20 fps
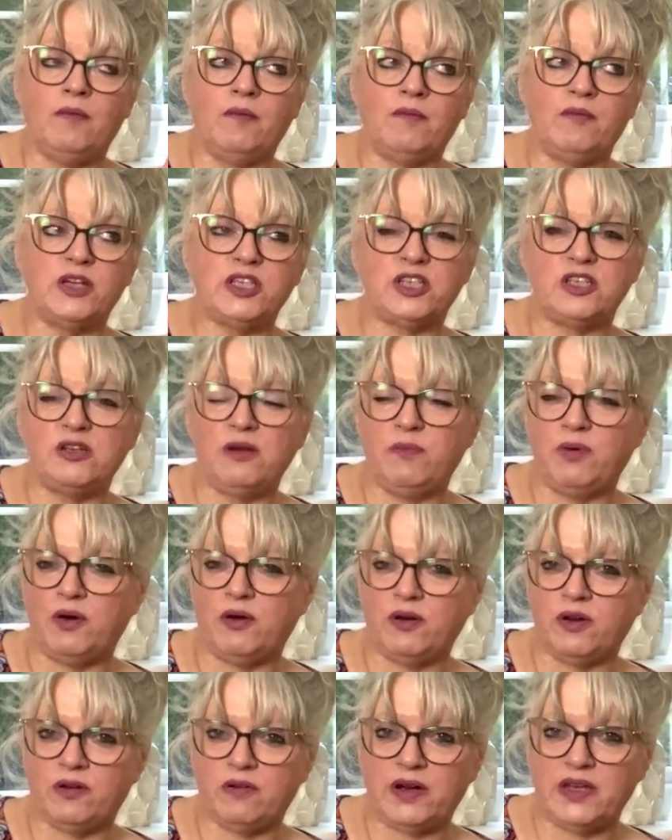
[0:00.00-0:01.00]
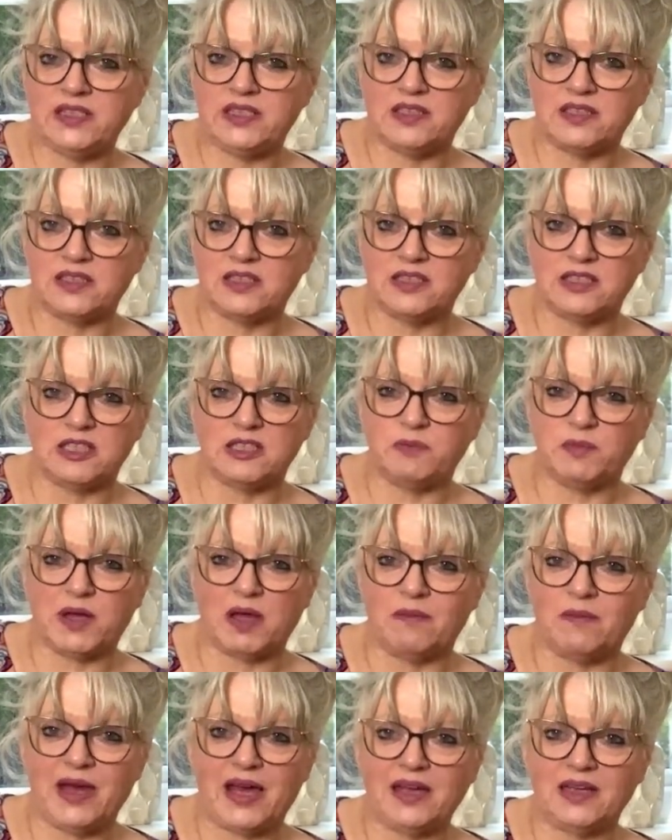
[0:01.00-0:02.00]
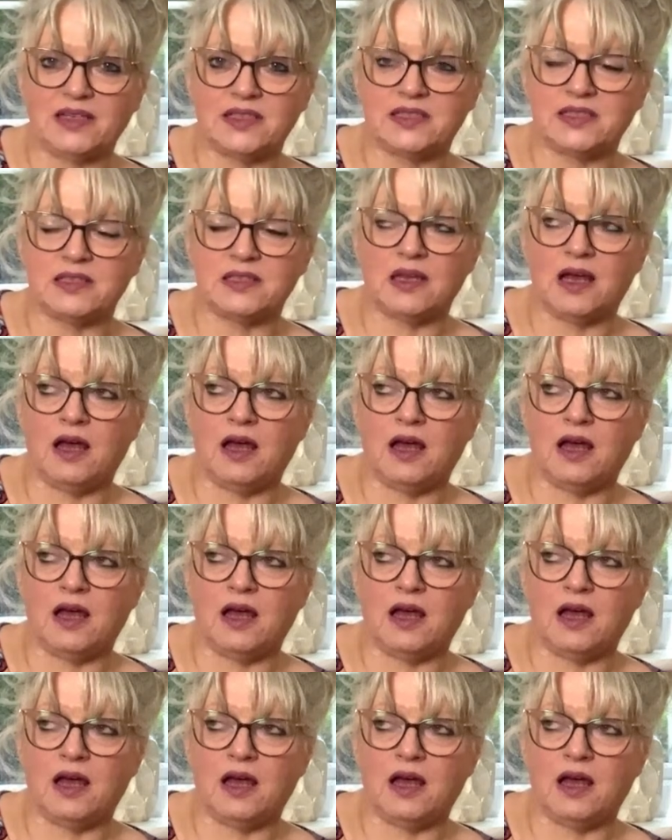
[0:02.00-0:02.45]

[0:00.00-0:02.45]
which I don't put on a great deal since it's become X.